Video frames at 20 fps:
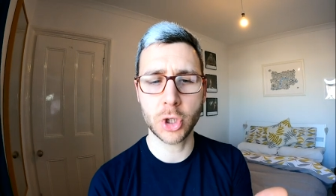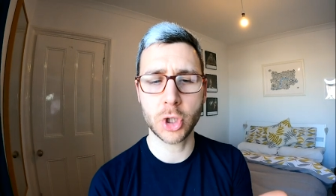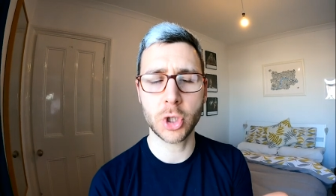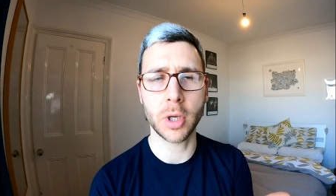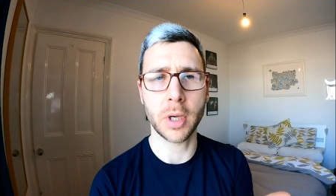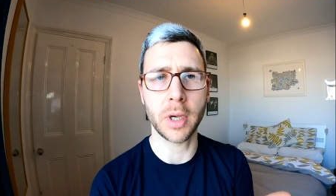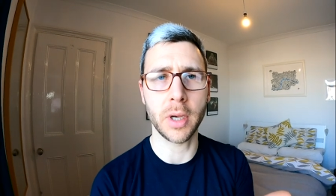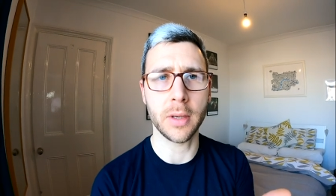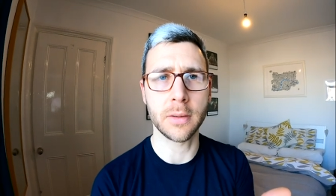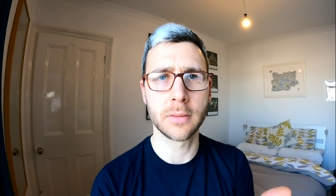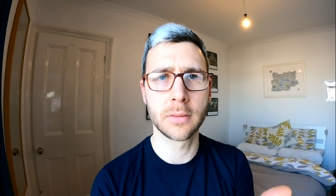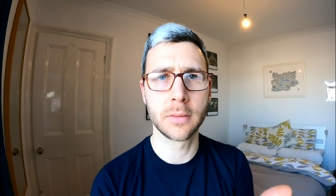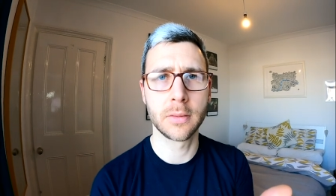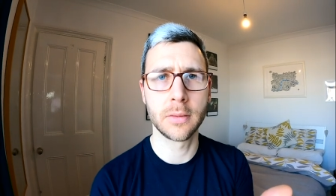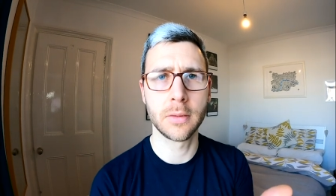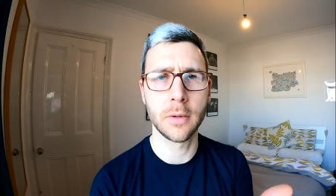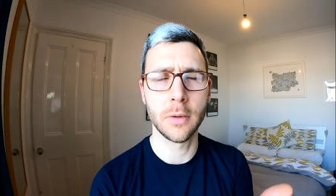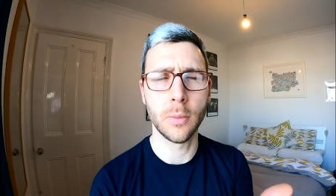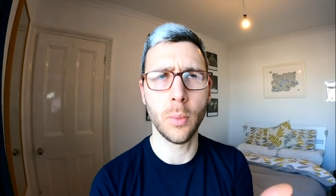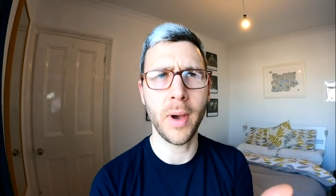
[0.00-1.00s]
and sugar.
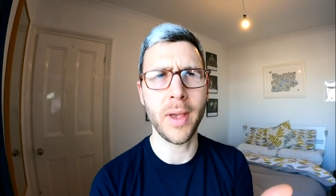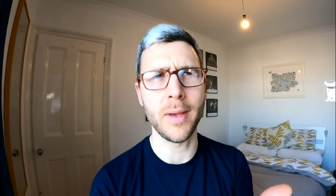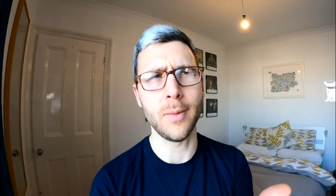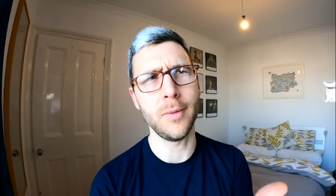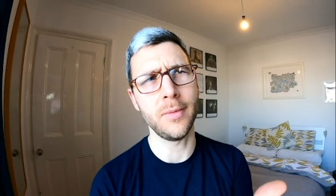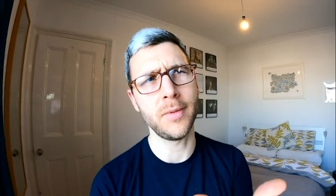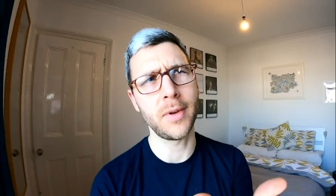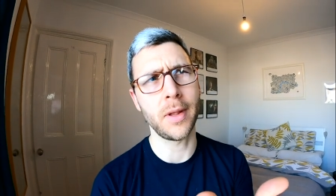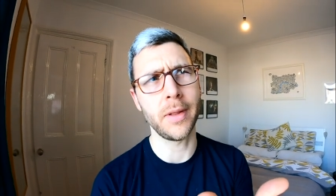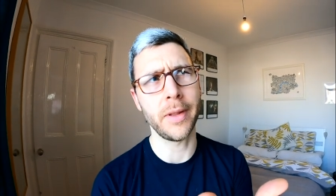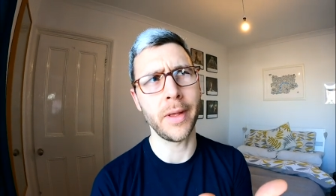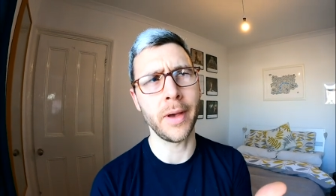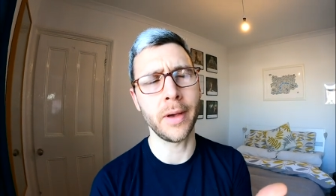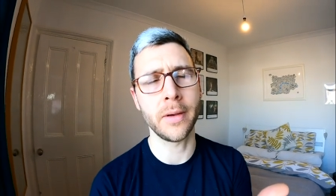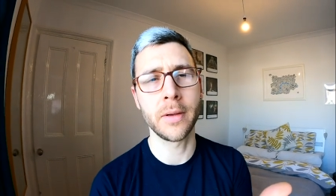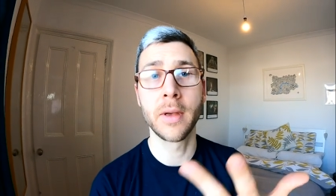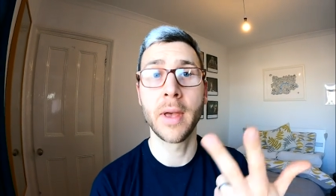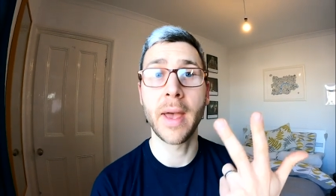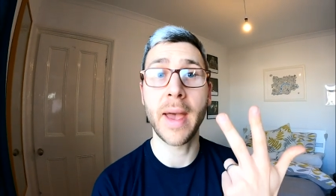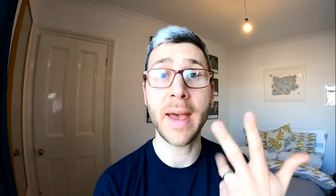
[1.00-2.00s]
Wait, we've done that.
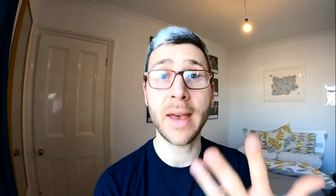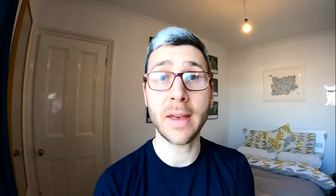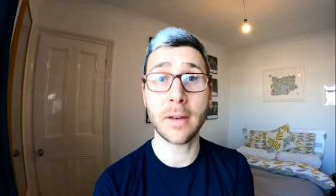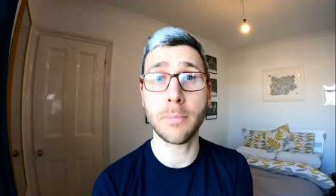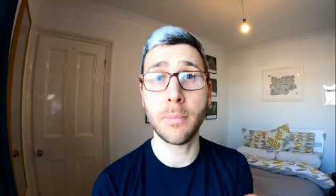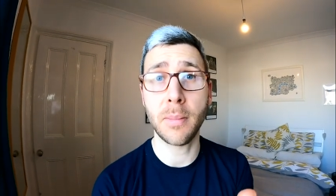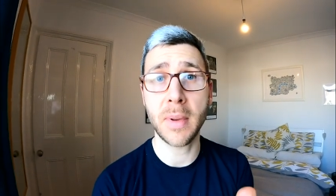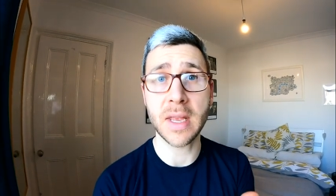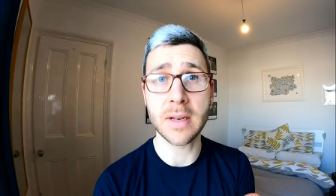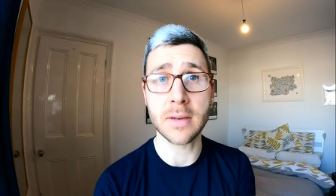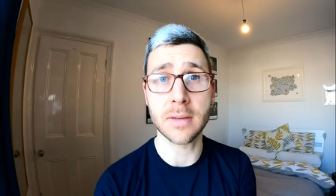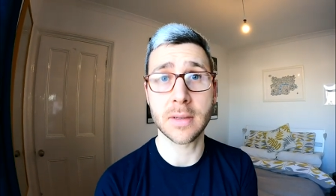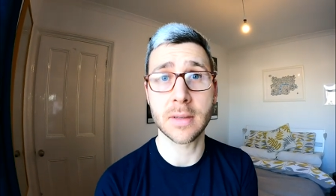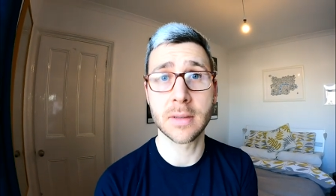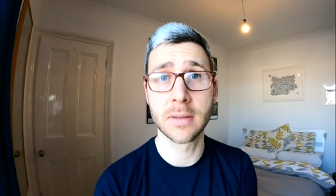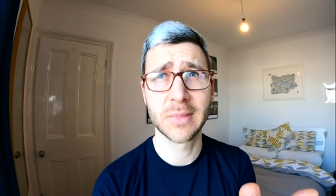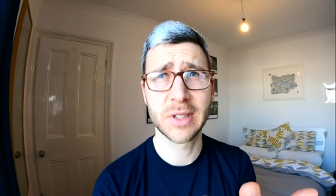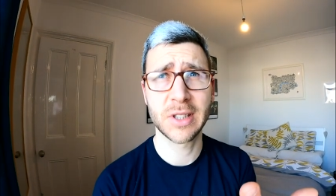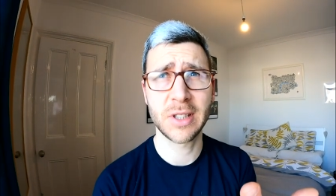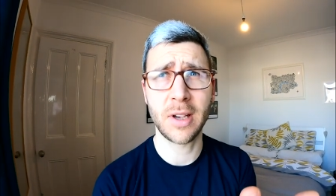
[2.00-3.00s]
Add mint,
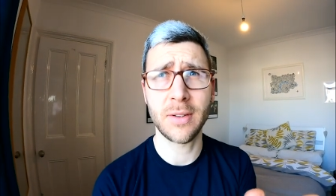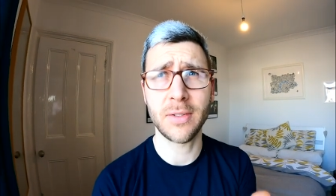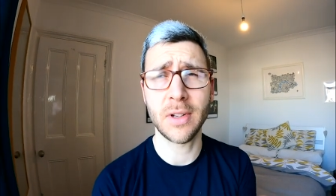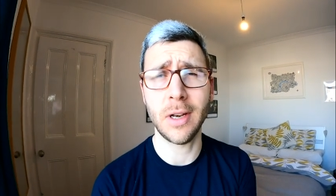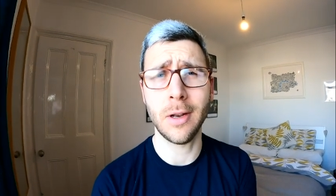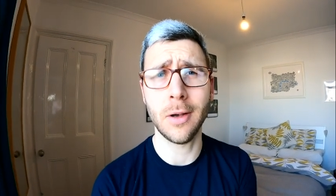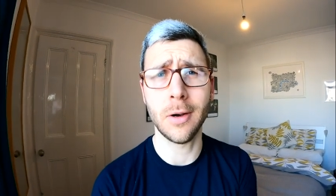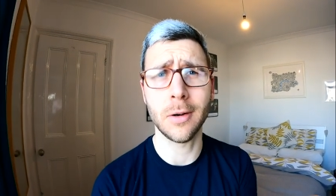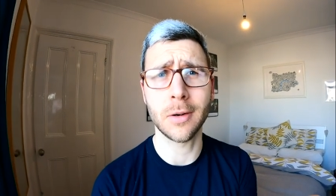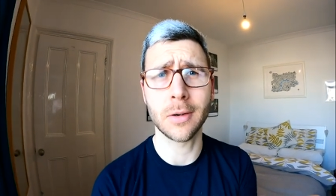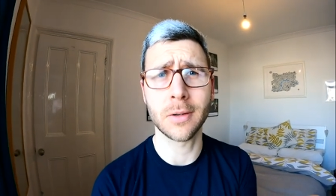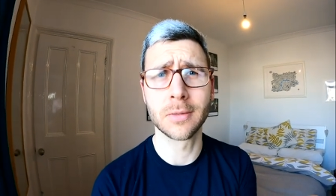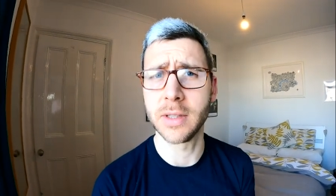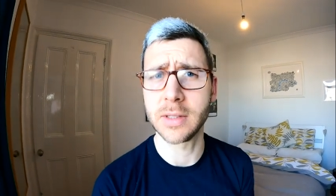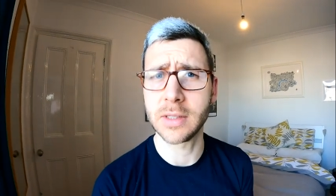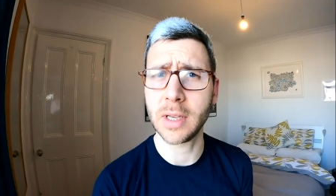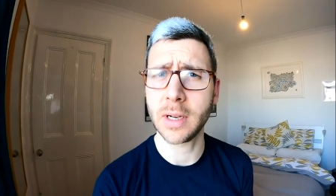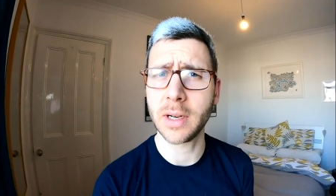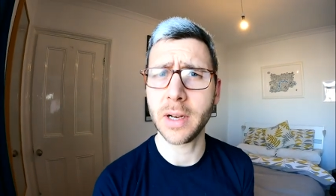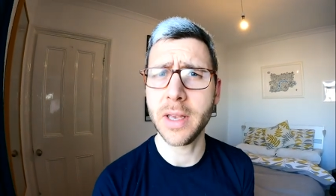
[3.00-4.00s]
serve it long.
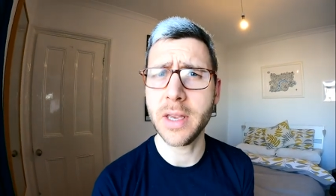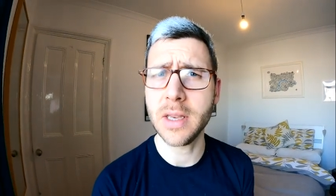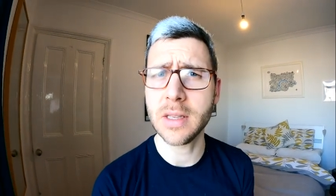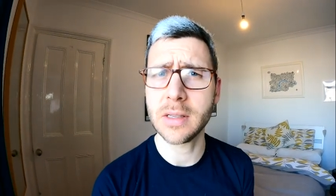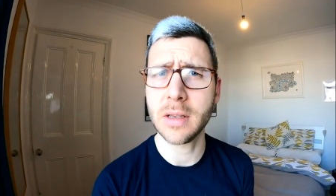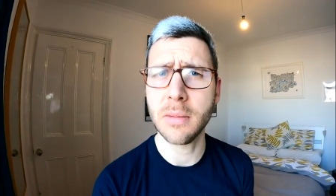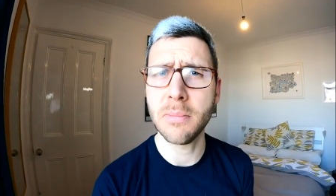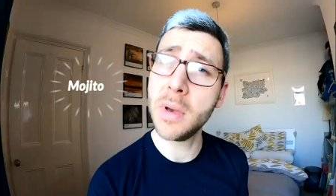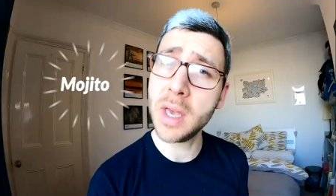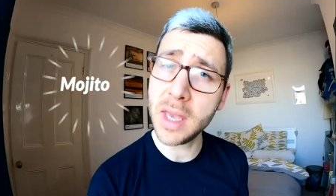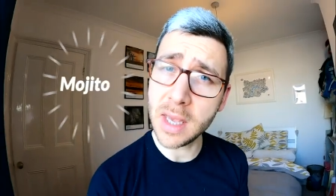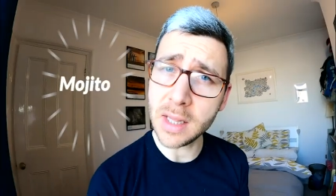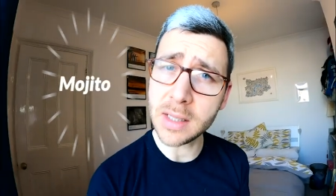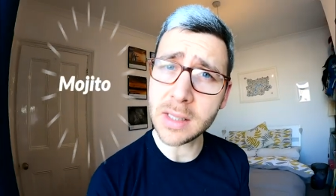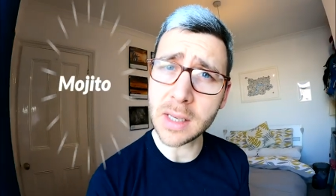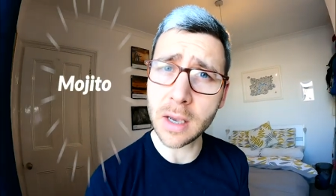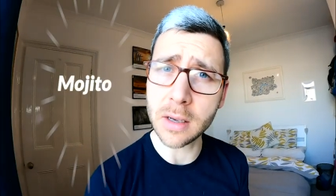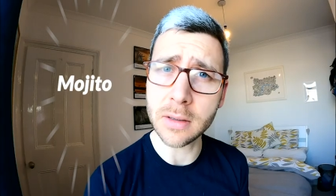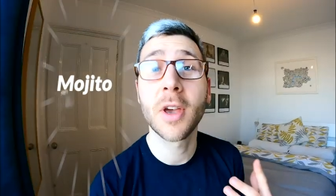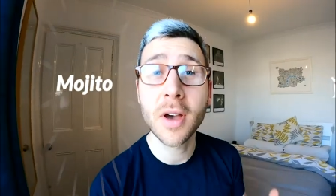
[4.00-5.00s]
Suddenly it's a
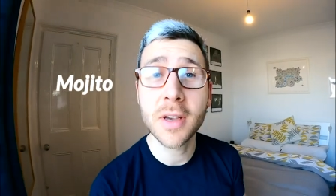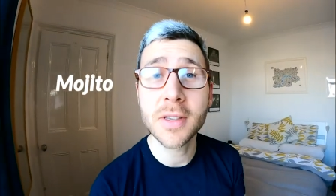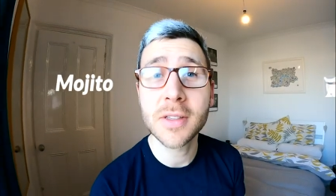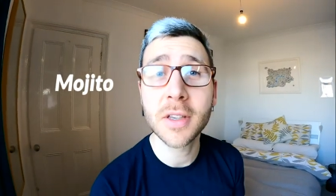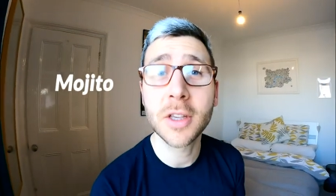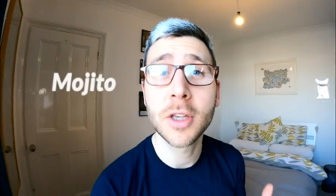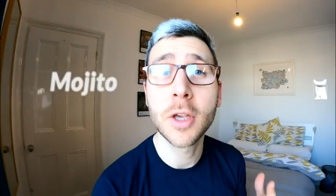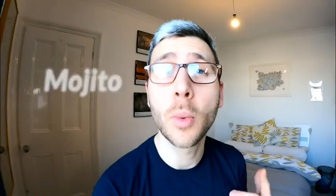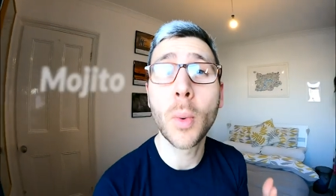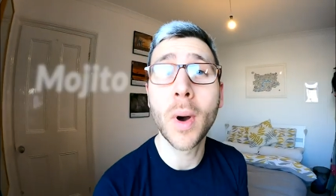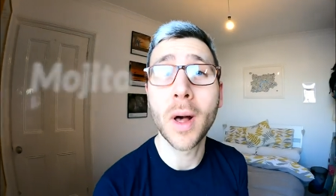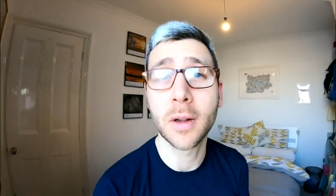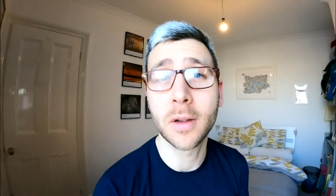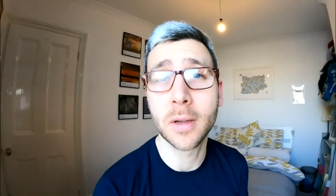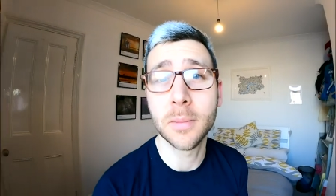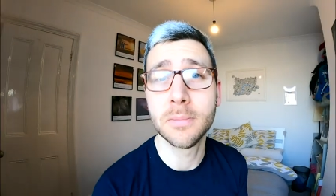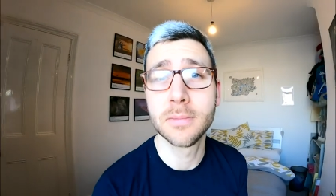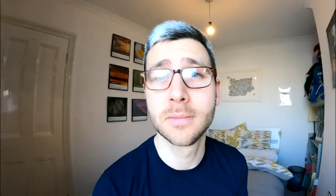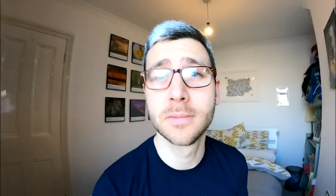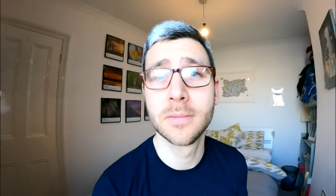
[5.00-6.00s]
mojito. Guys, you're
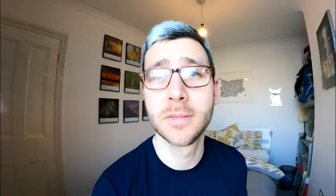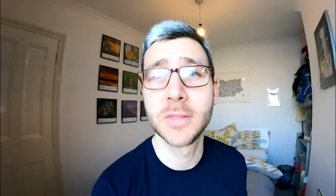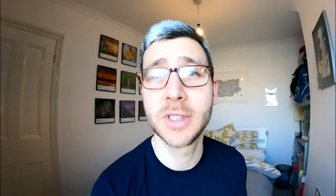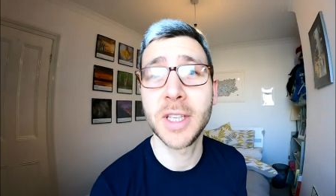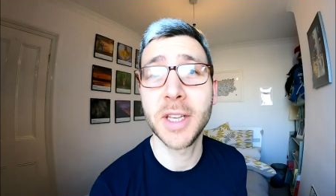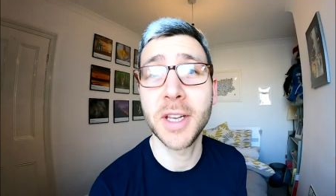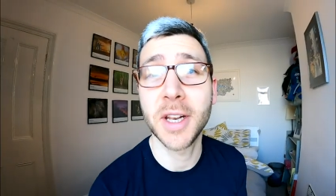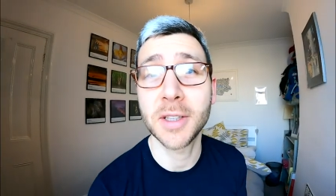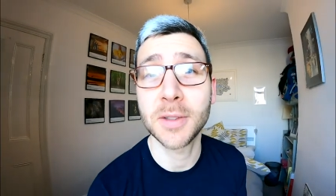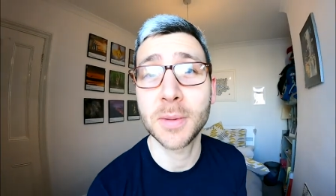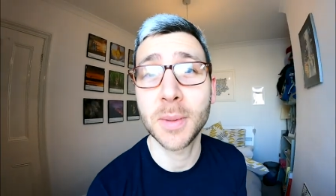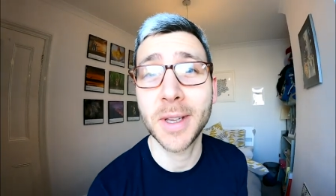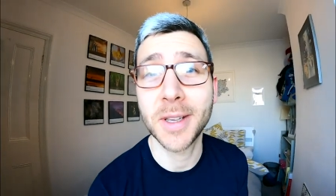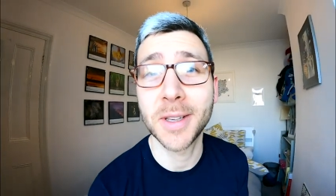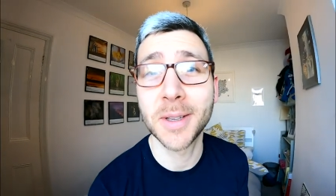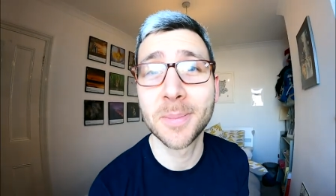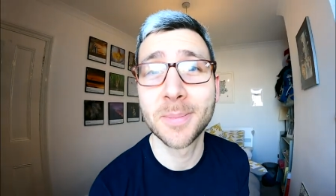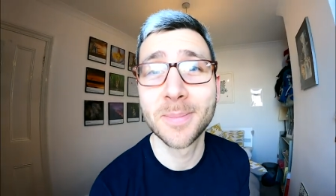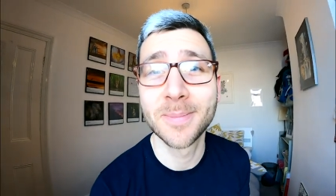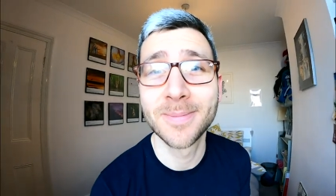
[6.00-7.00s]
welcome. See you next
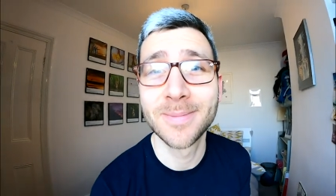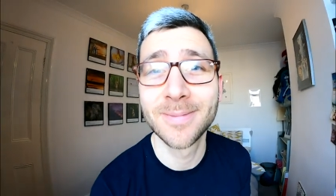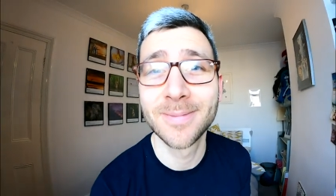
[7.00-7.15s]
week.